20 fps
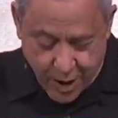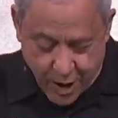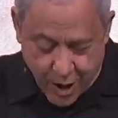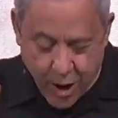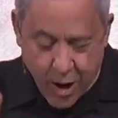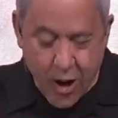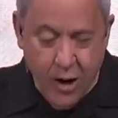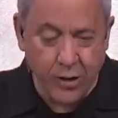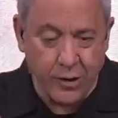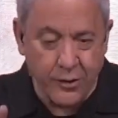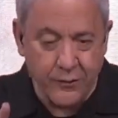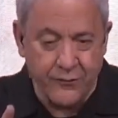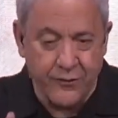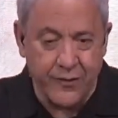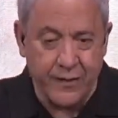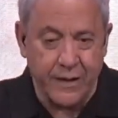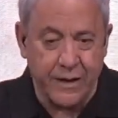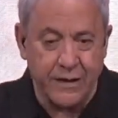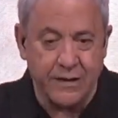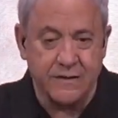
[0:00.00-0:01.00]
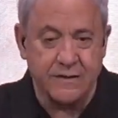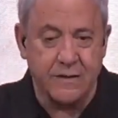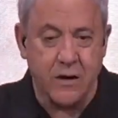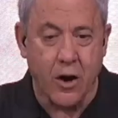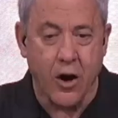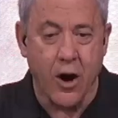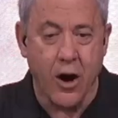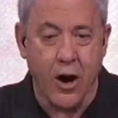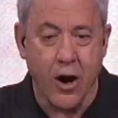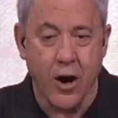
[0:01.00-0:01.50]
All of these
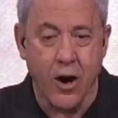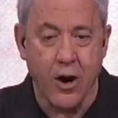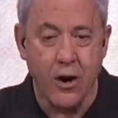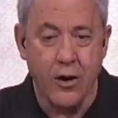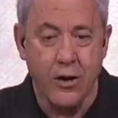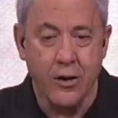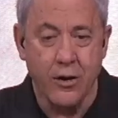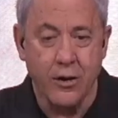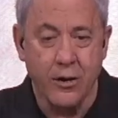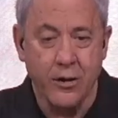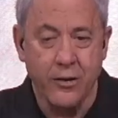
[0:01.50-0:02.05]
are